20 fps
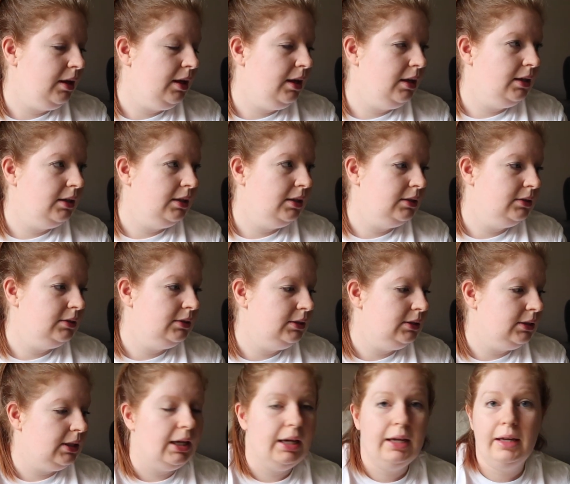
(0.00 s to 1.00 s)

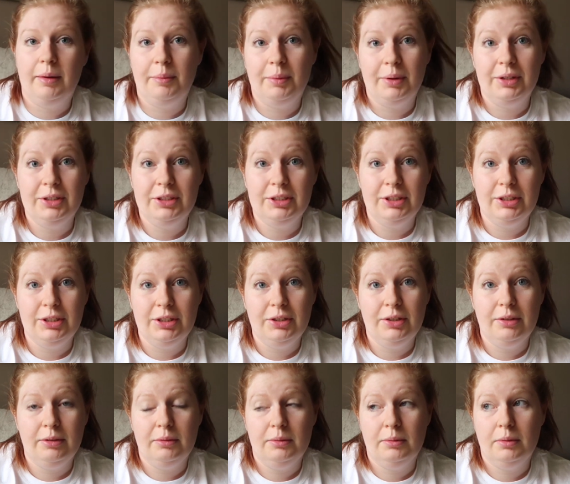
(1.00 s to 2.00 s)
and I am going to
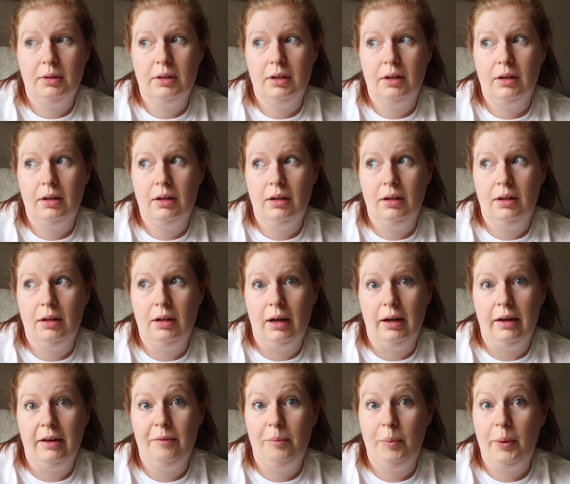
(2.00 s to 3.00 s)
do a
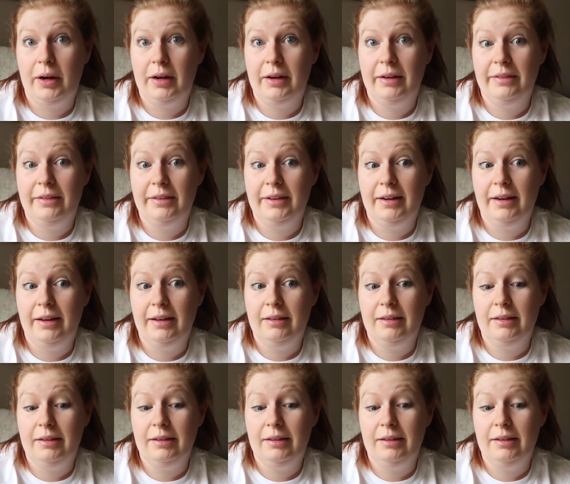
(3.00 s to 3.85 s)
test.